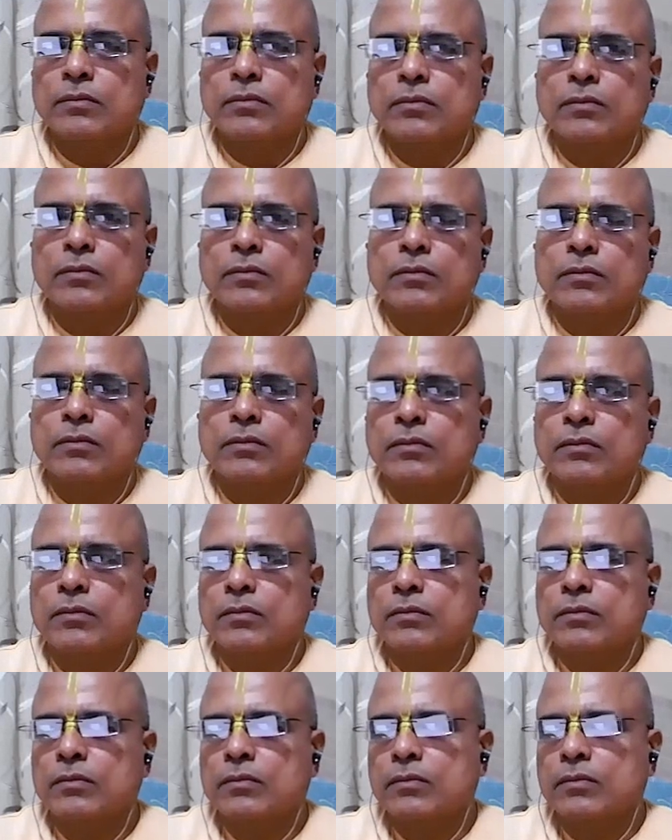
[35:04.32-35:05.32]

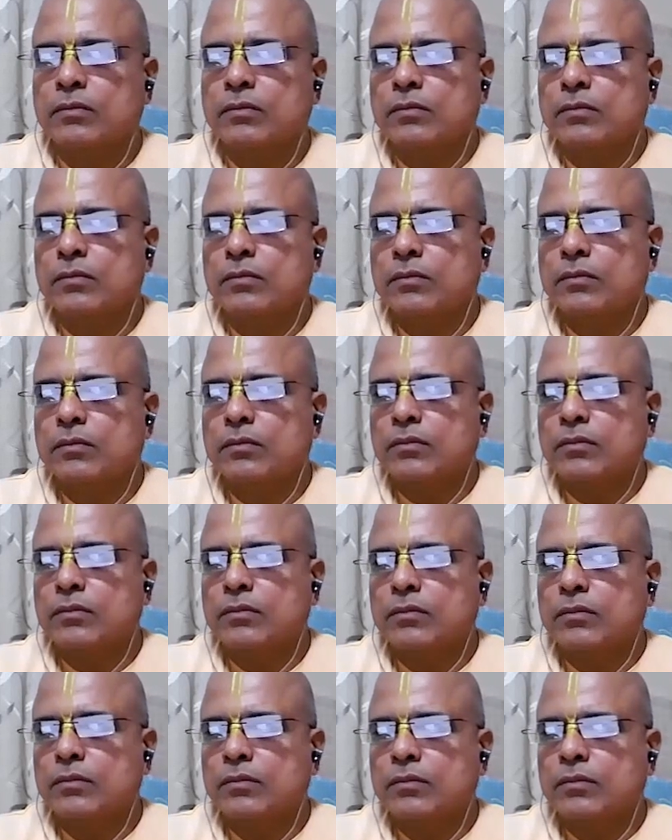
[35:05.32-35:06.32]

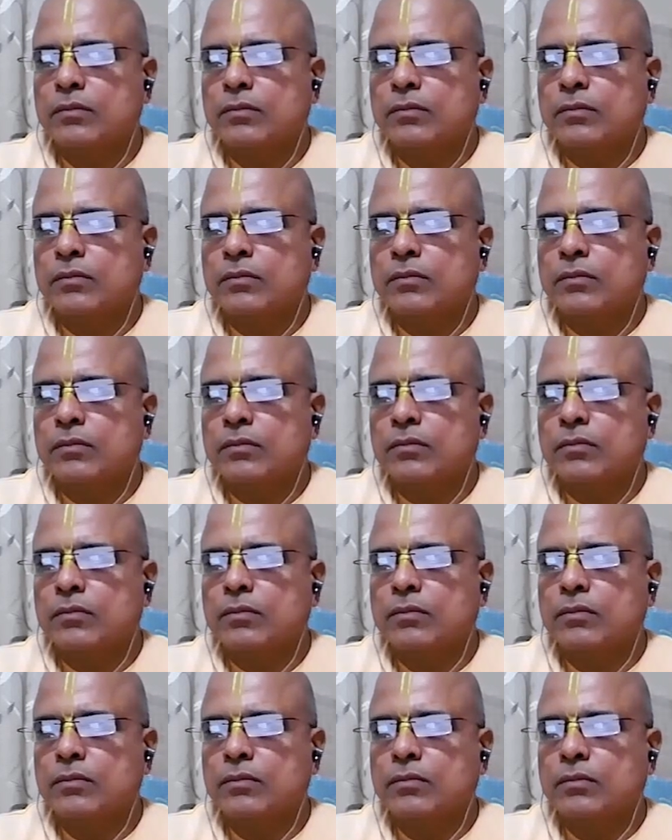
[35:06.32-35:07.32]

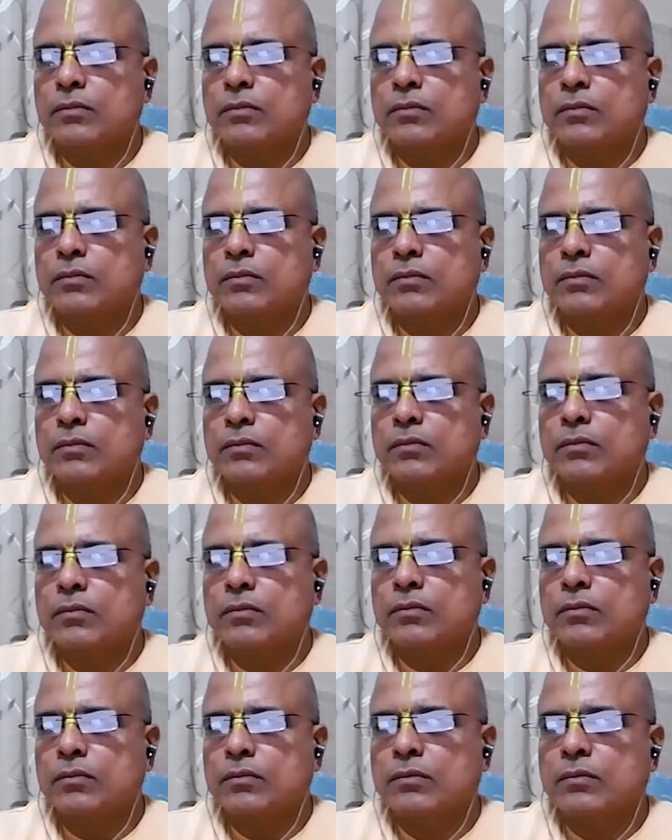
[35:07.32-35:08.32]

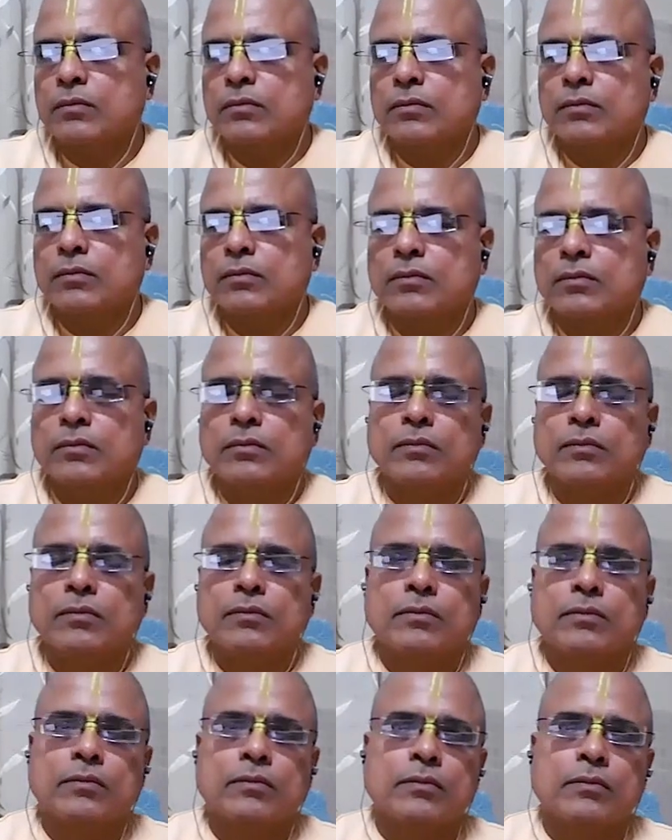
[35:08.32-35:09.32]

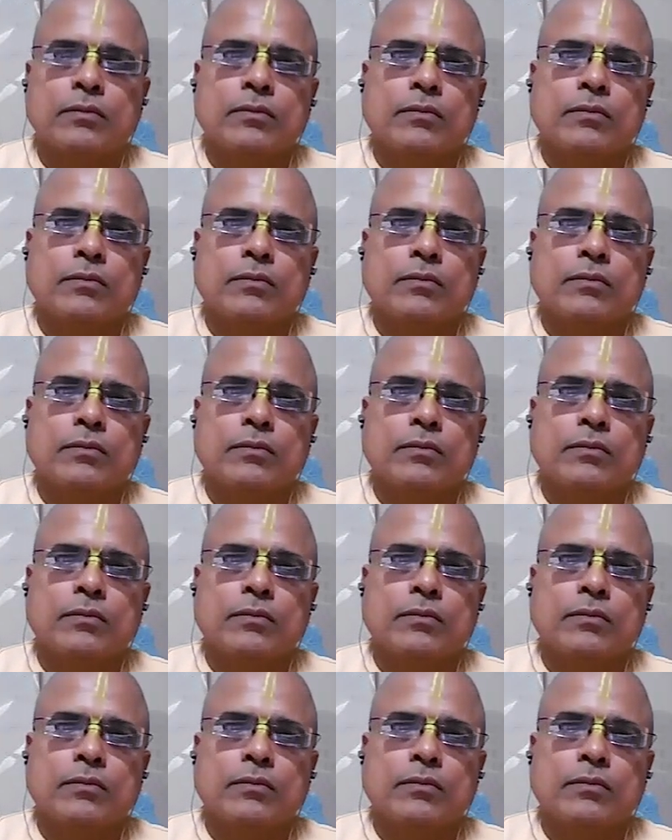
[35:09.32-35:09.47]
(silent)